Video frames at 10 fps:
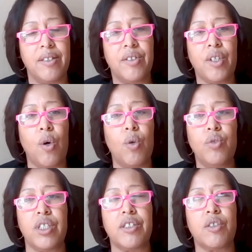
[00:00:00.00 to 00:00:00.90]
And so,
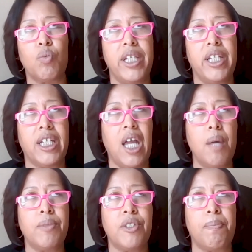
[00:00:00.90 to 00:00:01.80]
just when it
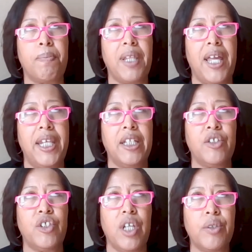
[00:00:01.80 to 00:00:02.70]
comes to planning a
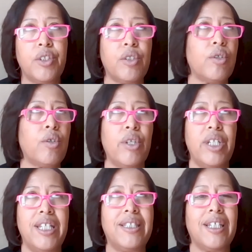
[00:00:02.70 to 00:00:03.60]
shelter or
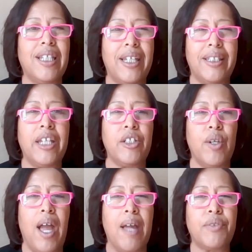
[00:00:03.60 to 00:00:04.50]
anything like that, you
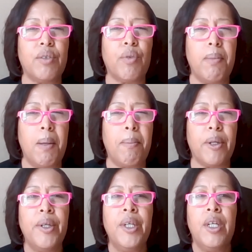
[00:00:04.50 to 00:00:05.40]
have to
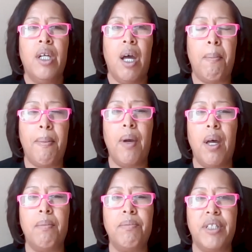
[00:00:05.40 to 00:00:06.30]
remember
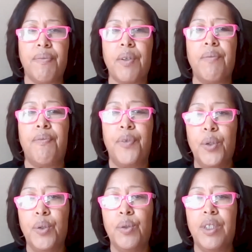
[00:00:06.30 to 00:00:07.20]
different
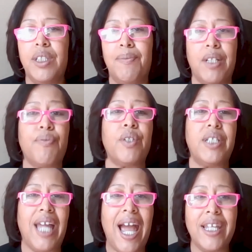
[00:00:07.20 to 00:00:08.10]
food, different
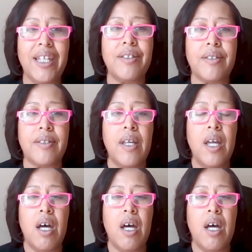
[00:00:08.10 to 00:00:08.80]
diets.